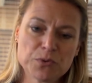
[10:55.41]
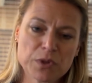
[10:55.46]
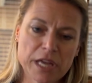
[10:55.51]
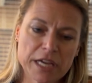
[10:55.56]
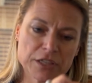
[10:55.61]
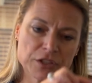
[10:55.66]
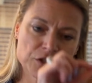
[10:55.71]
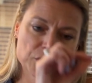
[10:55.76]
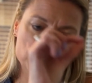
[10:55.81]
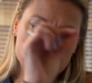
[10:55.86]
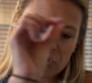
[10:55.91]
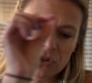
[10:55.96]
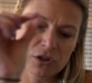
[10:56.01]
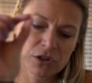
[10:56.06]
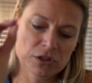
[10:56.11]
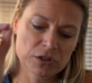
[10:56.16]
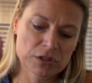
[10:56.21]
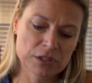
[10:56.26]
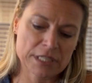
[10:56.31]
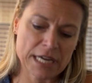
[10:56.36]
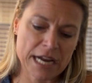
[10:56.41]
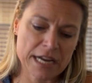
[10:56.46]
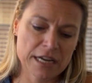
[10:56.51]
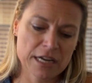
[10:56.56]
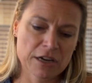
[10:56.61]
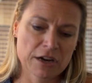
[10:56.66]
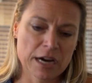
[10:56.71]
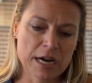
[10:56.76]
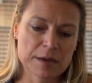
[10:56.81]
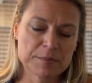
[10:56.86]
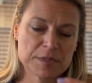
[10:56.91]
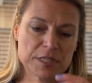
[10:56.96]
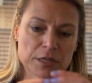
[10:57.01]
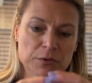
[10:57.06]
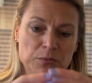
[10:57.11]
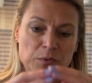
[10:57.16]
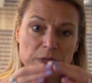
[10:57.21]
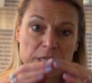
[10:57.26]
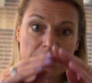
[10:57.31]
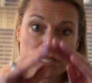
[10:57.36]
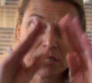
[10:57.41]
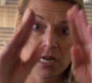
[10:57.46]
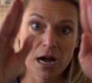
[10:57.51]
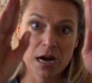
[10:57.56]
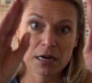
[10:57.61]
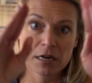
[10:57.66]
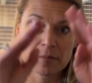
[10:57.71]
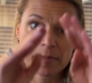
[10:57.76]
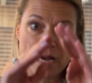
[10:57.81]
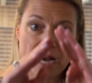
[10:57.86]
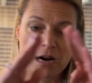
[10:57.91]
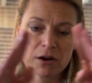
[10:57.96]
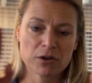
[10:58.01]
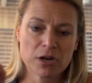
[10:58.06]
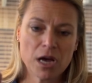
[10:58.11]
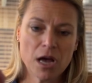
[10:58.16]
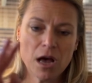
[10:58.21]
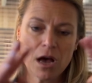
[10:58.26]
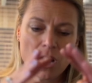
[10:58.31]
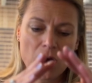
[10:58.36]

like circle diagrams that really talk about